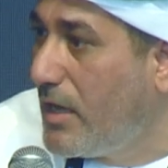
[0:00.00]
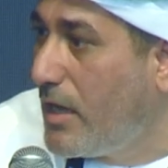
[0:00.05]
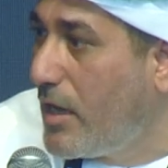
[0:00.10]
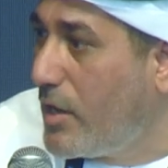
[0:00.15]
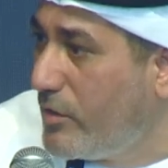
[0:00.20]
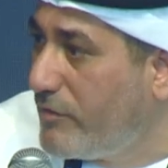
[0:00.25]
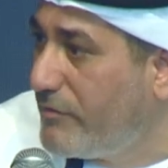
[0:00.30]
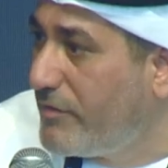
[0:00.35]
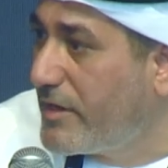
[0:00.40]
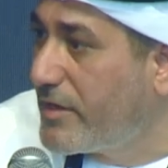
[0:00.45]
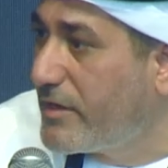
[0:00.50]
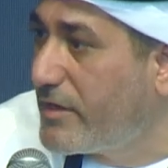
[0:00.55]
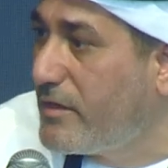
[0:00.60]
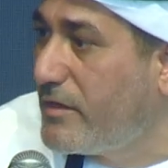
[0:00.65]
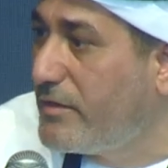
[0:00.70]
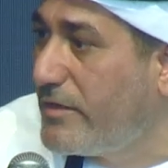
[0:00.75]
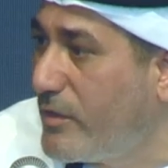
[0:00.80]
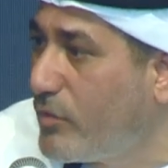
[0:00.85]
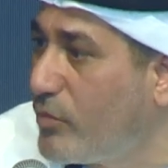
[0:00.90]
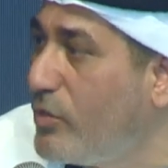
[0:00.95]
However,
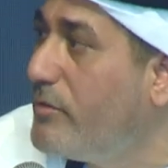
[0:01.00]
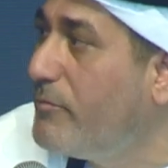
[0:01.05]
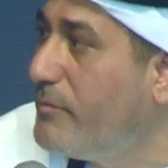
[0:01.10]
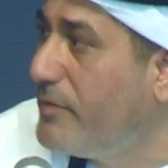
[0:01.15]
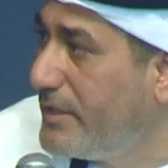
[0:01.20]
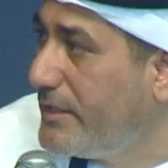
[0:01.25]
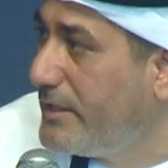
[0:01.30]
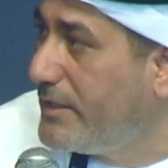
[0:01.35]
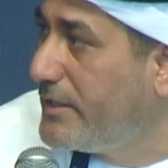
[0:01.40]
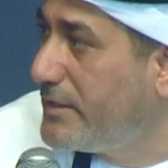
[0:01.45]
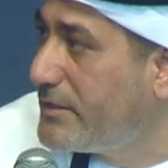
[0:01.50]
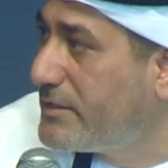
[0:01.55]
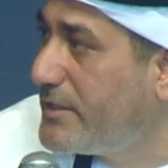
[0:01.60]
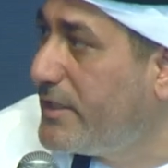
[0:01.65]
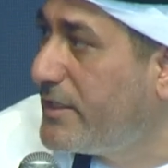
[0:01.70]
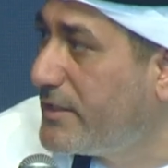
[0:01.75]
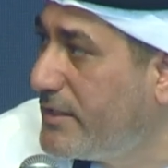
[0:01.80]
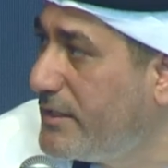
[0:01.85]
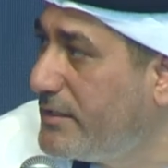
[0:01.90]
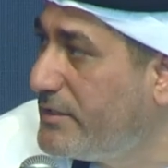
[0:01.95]
there will be
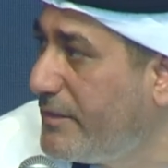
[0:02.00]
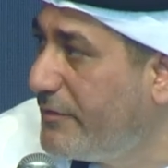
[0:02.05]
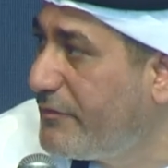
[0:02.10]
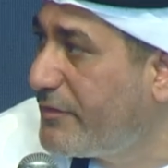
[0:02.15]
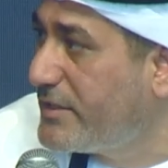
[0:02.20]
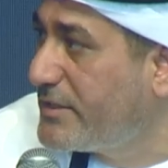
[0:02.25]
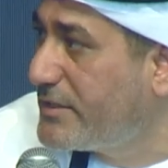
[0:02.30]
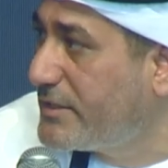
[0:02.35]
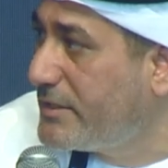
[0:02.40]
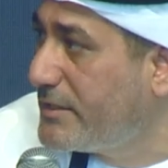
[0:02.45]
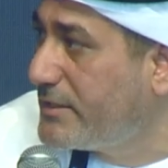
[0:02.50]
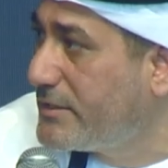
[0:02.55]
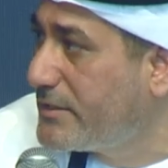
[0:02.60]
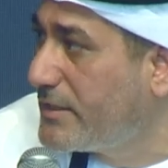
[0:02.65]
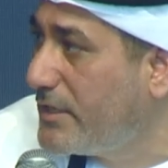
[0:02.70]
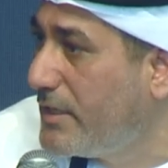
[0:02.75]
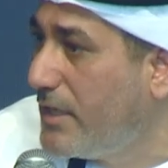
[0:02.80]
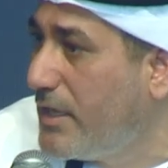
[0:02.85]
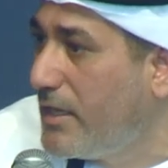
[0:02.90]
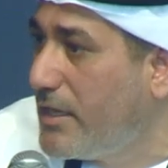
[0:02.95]
certain
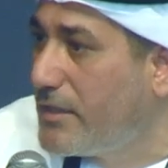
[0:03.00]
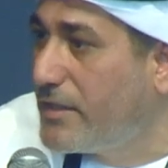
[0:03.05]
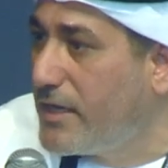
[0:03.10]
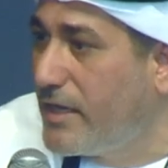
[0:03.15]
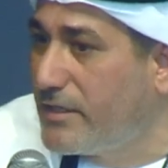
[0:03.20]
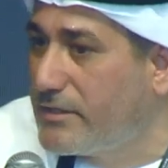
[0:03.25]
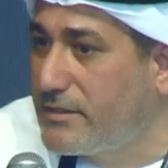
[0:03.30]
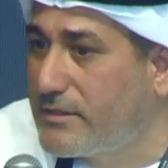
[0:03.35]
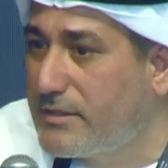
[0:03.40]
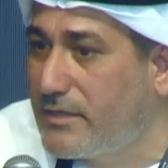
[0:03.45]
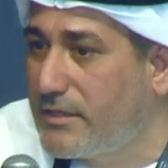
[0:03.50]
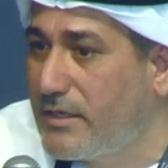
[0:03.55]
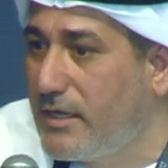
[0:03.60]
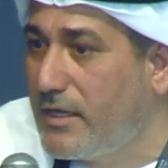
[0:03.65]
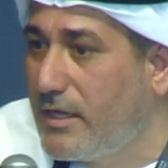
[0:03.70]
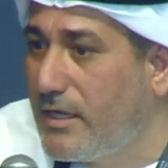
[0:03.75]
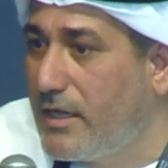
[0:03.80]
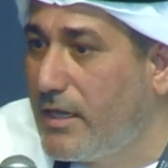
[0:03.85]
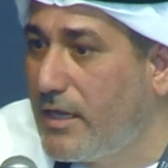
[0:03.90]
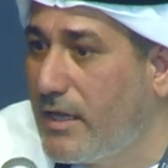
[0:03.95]
differences that
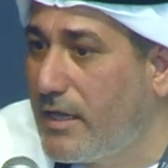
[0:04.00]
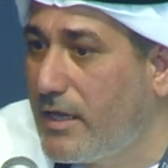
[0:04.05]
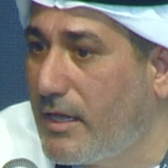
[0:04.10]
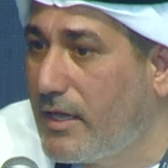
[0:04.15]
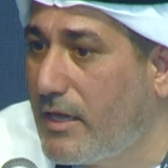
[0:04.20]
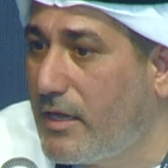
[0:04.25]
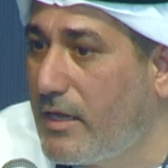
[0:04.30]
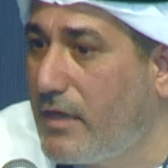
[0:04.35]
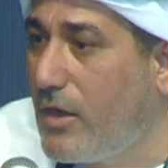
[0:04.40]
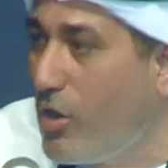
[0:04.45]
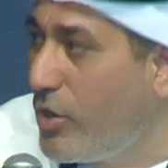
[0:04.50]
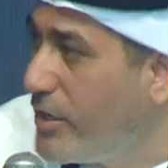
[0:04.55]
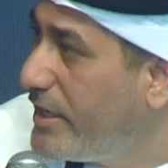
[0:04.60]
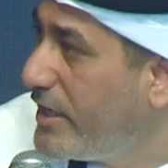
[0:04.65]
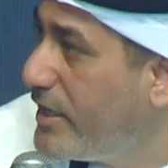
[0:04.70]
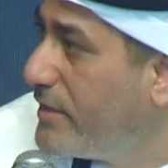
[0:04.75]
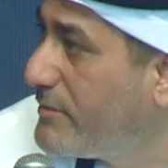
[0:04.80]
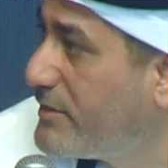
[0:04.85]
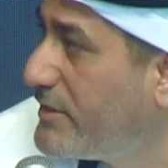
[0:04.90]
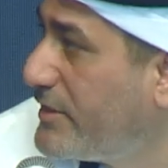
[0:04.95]

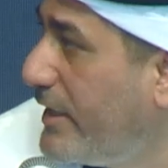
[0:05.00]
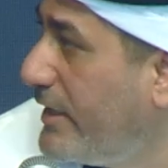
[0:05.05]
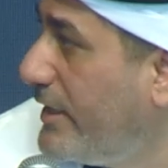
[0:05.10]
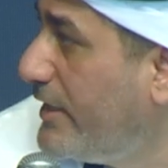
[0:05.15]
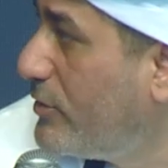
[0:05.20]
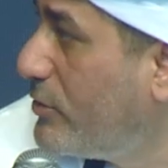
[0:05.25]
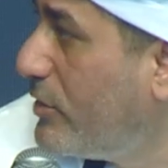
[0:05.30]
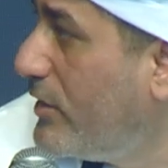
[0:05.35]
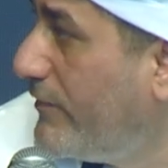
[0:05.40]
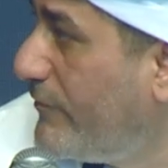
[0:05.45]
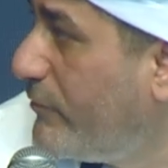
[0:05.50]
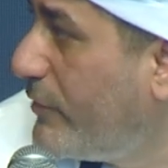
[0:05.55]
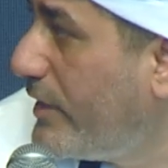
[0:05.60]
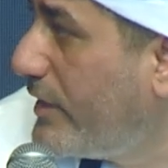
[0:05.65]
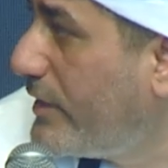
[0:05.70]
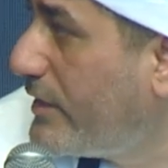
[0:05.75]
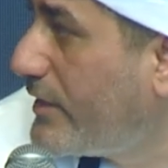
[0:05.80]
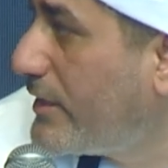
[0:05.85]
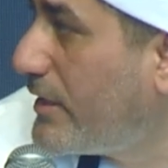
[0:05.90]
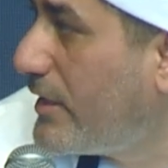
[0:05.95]
OEMs, they need to live
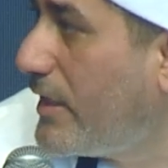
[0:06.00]
with.